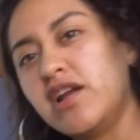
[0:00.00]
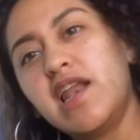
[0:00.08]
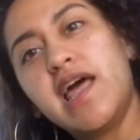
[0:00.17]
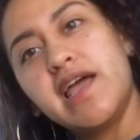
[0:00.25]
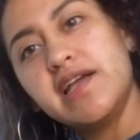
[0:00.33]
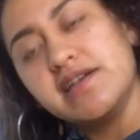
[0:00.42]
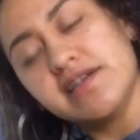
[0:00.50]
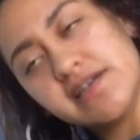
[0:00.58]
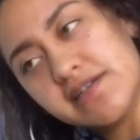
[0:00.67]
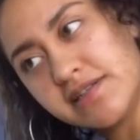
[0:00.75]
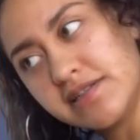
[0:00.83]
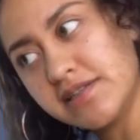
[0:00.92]
legs,
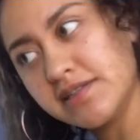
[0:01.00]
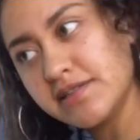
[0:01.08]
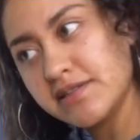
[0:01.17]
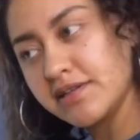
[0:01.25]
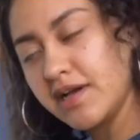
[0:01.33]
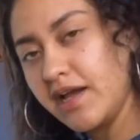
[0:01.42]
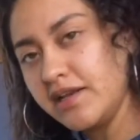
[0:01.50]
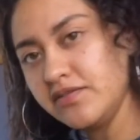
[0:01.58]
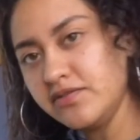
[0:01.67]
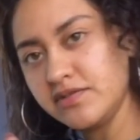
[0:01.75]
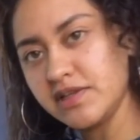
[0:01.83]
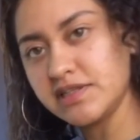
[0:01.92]
kind of
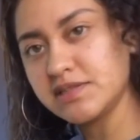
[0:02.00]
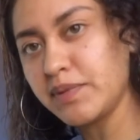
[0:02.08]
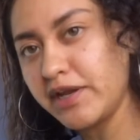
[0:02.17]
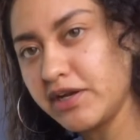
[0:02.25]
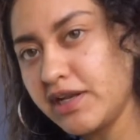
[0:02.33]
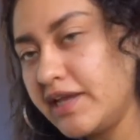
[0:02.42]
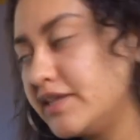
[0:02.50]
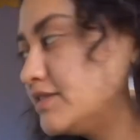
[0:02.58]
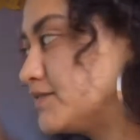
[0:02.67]
like spider legs.